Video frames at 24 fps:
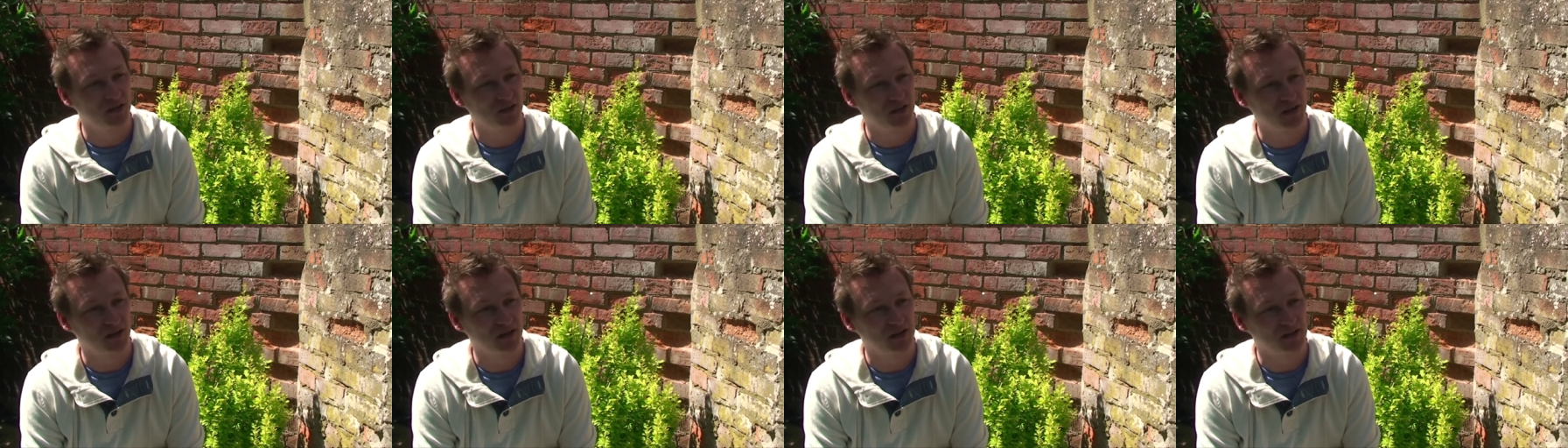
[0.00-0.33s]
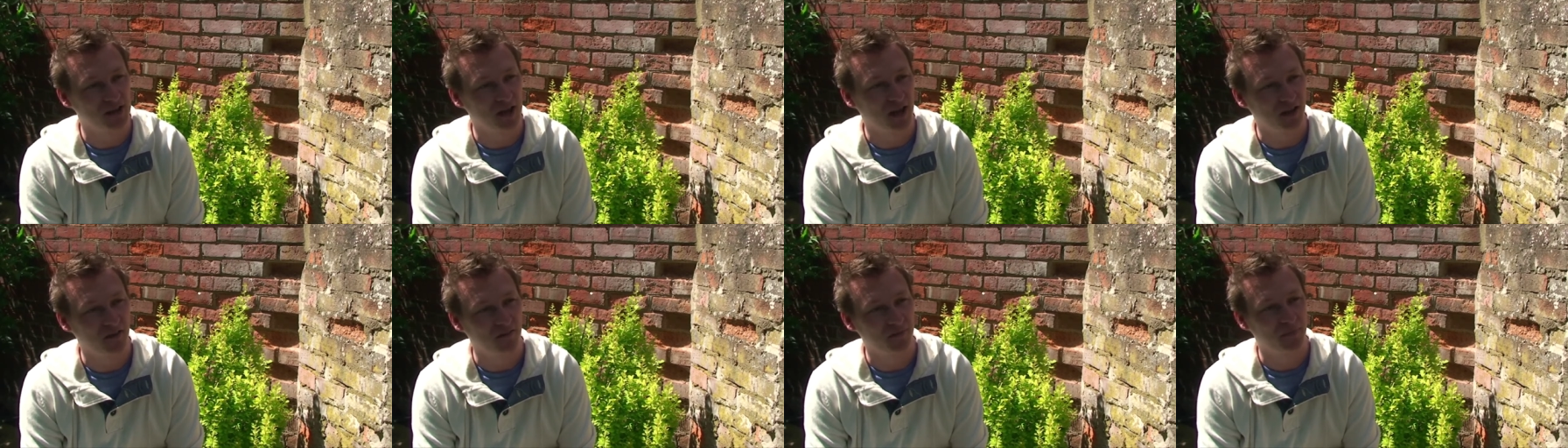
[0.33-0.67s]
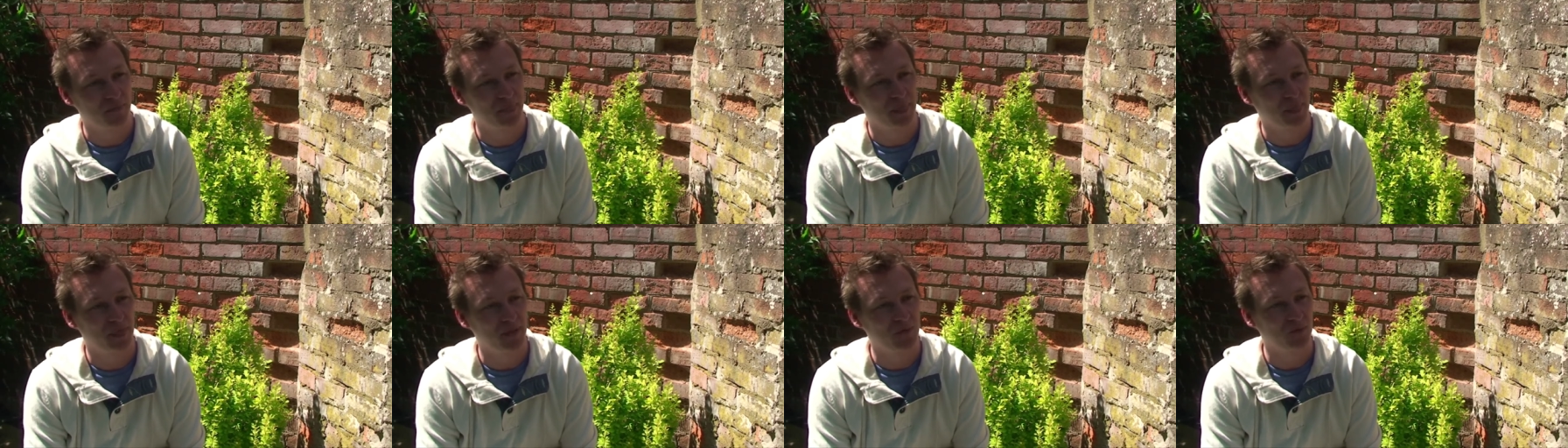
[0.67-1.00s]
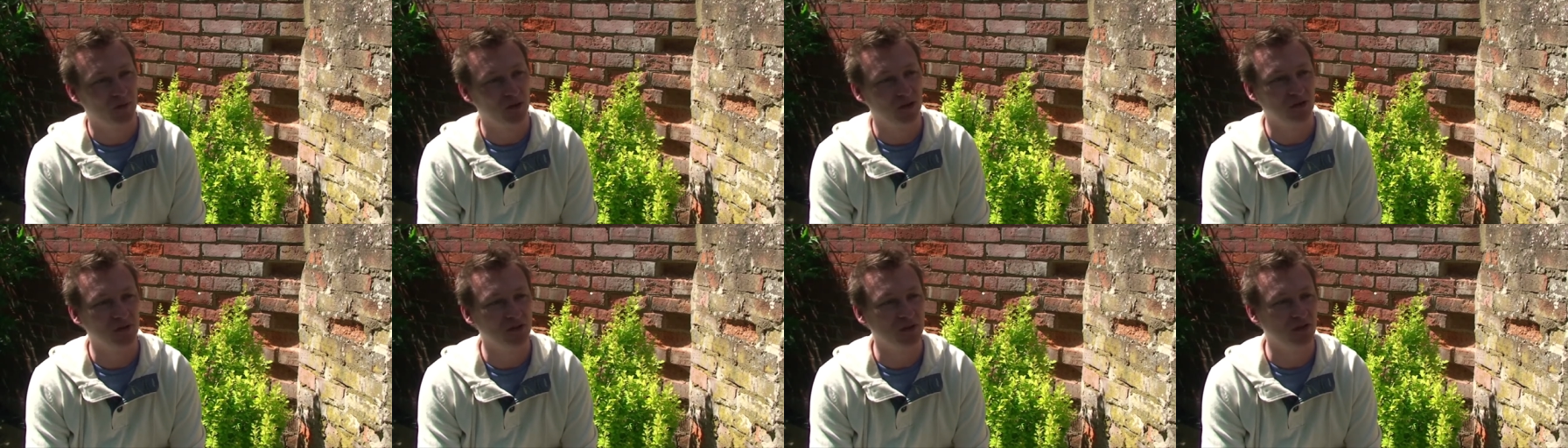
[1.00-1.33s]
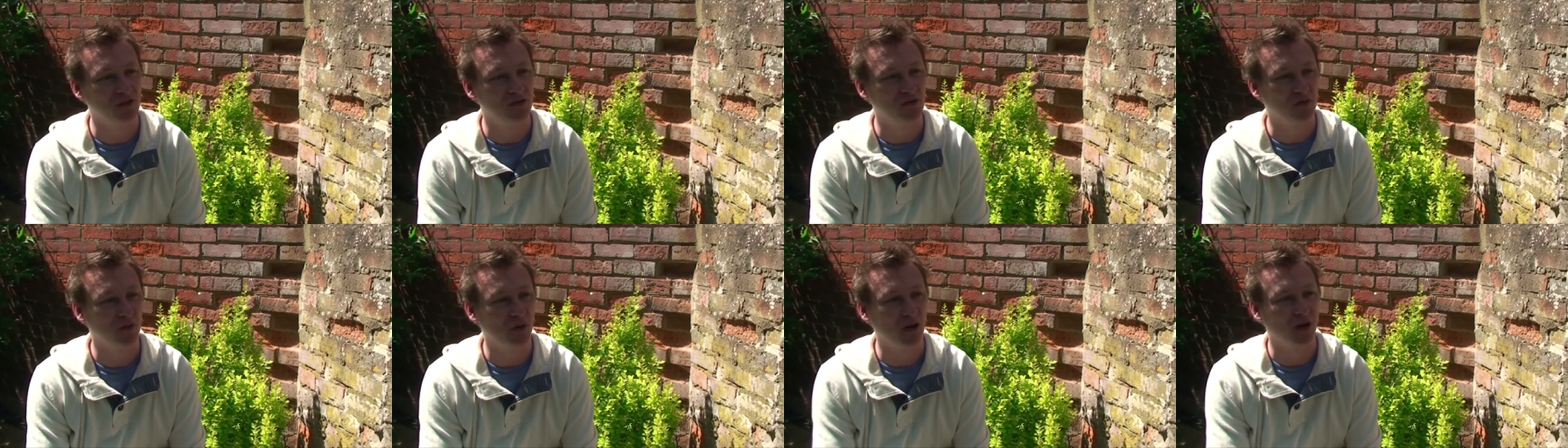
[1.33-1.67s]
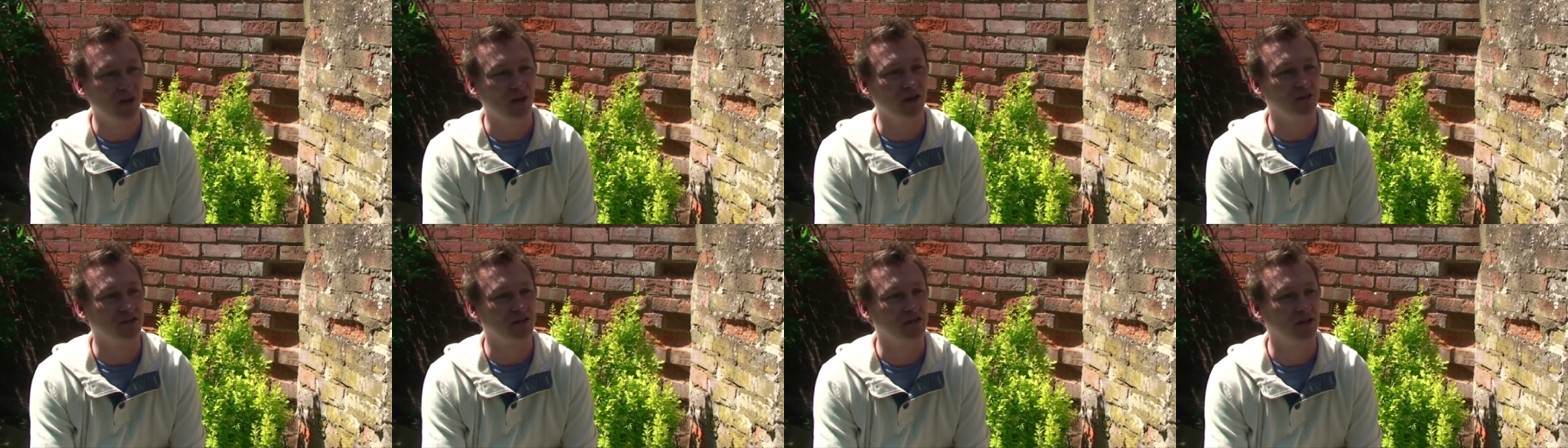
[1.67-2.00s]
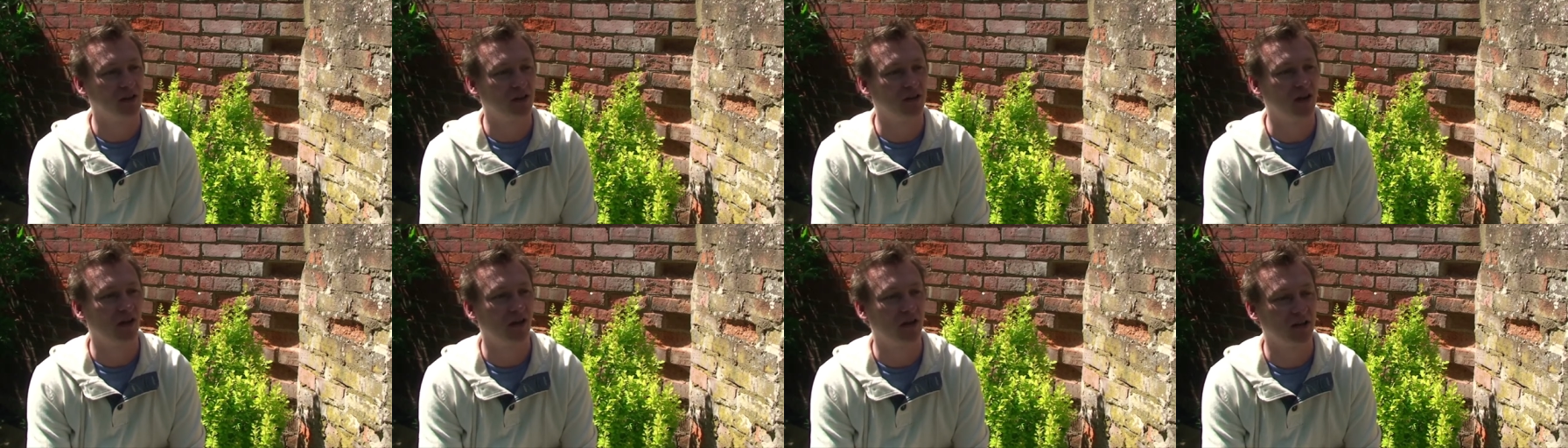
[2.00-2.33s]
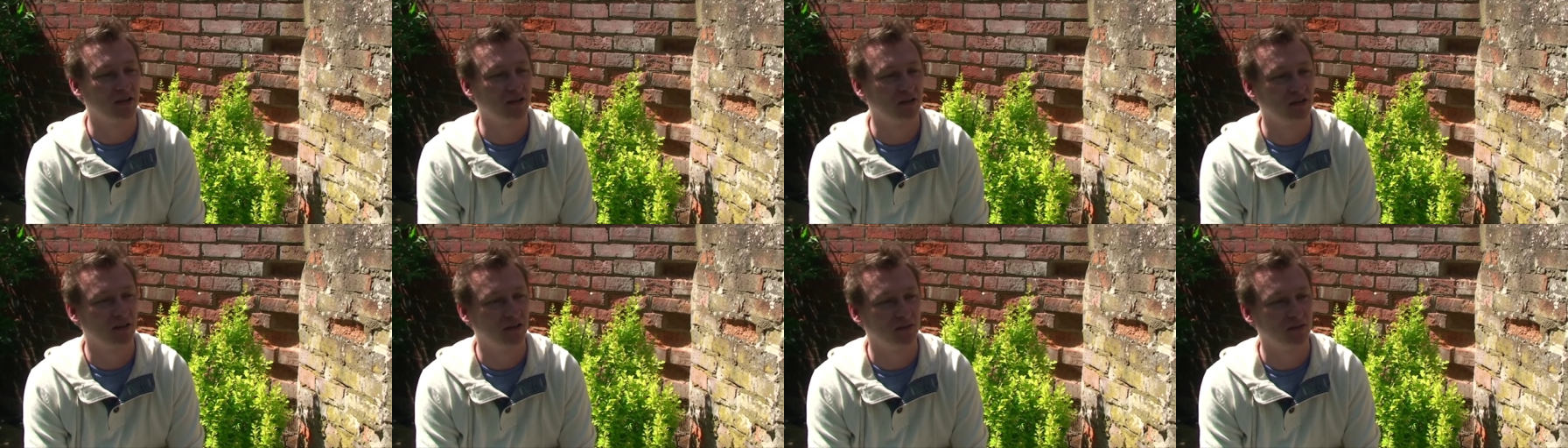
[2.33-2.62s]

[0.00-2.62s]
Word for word: things out. We all use words like